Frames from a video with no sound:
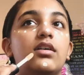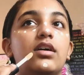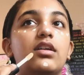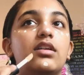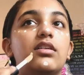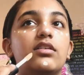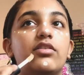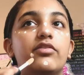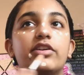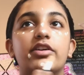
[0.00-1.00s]
And a little
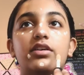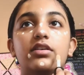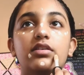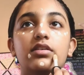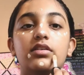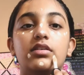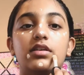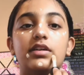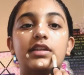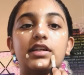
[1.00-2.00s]
over here,
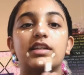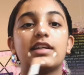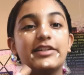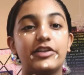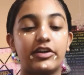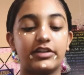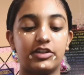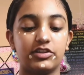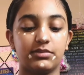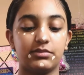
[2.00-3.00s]
because it can get dark
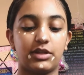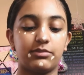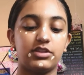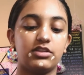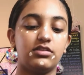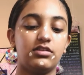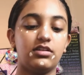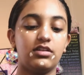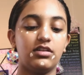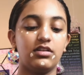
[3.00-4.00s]
here sometimes.
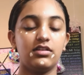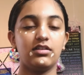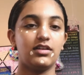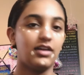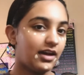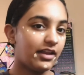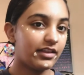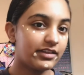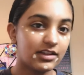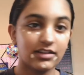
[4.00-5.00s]
And
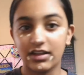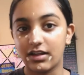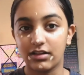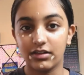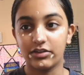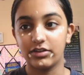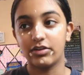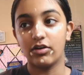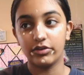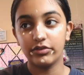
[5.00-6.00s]
this is like literally
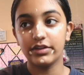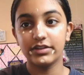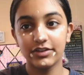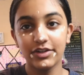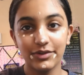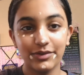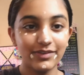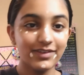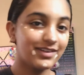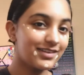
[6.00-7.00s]
all you need to do.
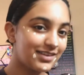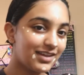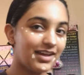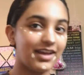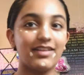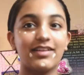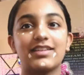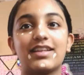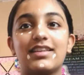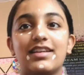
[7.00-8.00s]
It looks
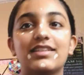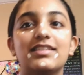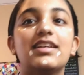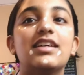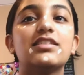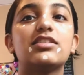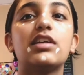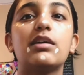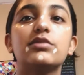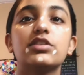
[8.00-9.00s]
like this. So
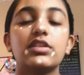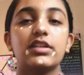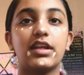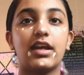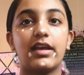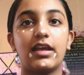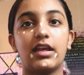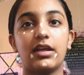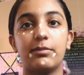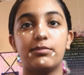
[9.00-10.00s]
now I'm just gonna get
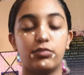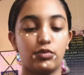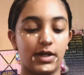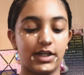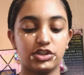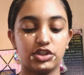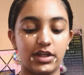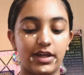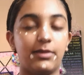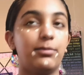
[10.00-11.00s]
a brush
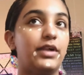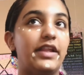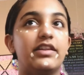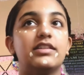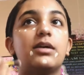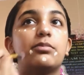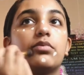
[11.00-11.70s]
and blend this up.